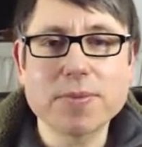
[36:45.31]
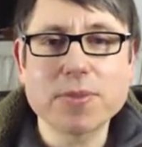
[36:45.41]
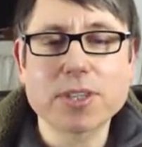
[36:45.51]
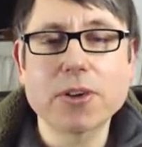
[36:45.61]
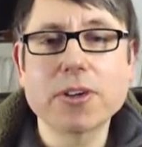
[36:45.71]

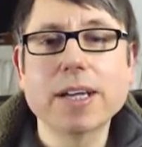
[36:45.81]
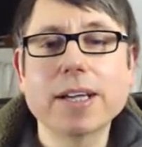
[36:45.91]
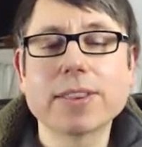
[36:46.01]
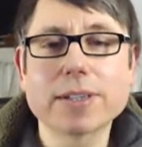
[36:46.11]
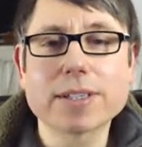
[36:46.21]
So
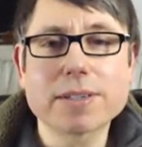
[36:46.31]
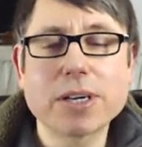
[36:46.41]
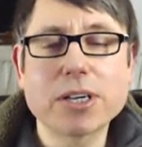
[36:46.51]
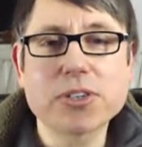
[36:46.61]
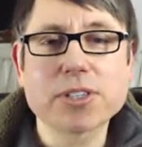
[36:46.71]
not as
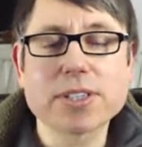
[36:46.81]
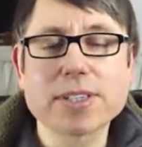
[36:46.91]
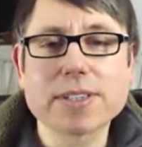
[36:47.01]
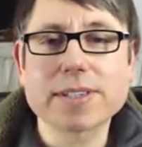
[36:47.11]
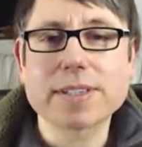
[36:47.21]
emotional
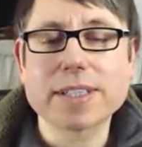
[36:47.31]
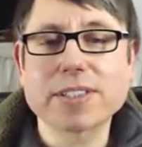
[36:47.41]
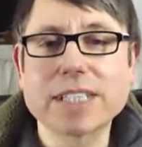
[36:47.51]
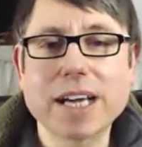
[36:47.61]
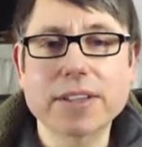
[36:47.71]
as
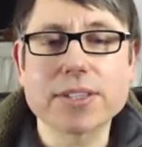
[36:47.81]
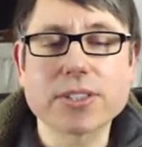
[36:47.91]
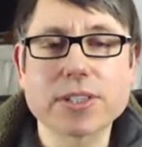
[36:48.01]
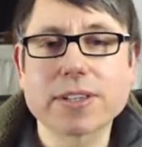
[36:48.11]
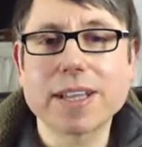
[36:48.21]
the others.
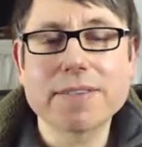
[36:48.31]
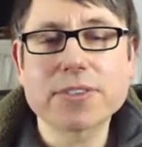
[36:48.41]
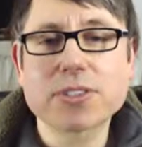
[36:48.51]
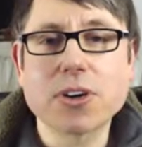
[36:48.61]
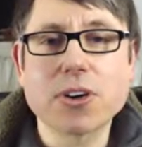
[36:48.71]
There's Love
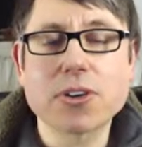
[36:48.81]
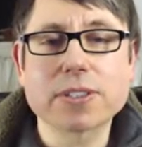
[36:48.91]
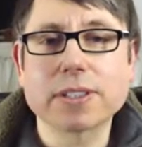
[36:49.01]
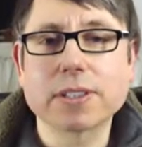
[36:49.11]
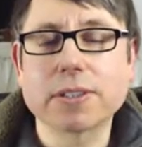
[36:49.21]
Song
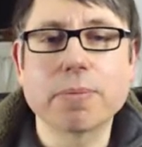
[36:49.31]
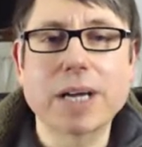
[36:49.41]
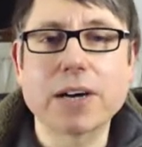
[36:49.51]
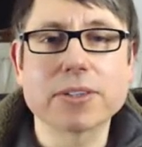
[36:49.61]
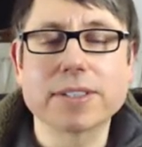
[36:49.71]

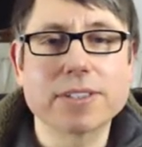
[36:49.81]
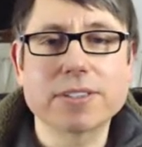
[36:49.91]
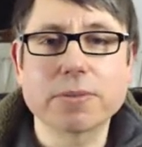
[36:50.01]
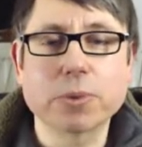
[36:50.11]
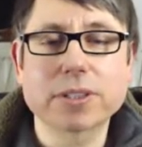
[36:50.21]
about this
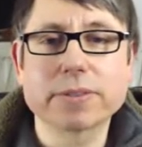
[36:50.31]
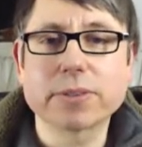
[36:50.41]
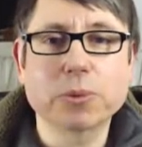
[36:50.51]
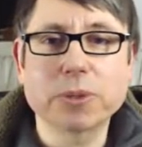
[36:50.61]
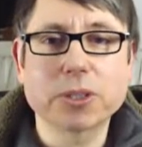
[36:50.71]
wonderful
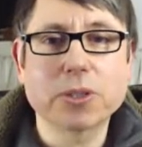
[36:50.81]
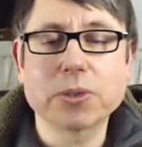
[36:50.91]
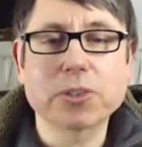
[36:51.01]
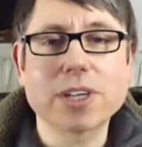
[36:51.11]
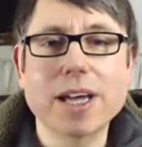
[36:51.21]
woman called
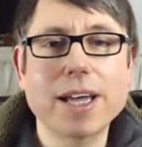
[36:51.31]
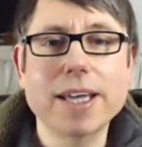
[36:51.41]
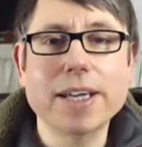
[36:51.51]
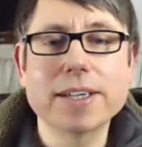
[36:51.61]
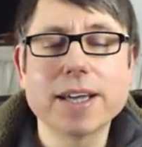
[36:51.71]

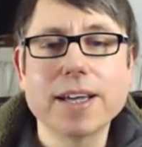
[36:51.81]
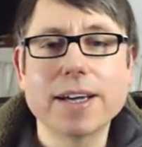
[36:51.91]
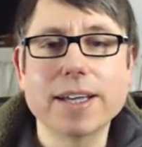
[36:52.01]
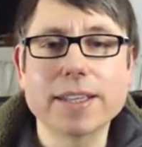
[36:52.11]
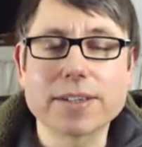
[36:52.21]
Jade, and
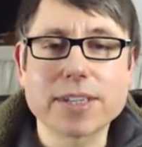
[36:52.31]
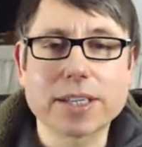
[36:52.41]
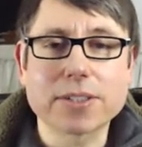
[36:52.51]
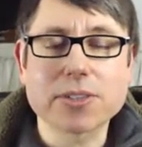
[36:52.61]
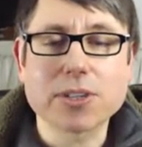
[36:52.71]
then the second
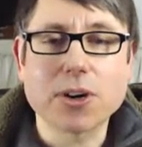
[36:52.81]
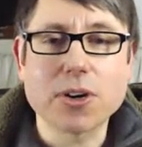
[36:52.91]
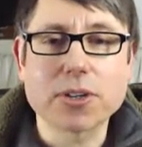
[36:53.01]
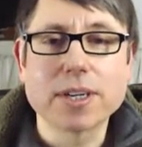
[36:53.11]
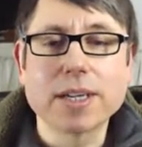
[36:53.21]
song
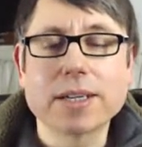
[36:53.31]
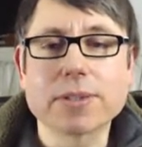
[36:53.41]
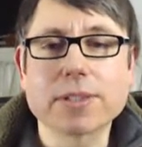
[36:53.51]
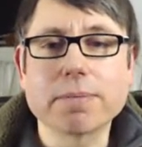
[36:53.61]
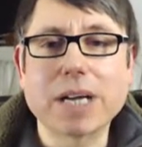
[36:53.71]
was
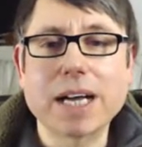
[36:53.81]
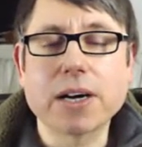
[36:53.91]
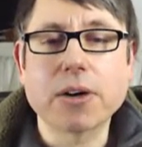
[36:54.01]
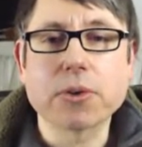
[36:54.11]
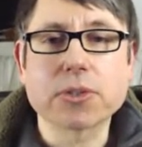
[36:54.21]
about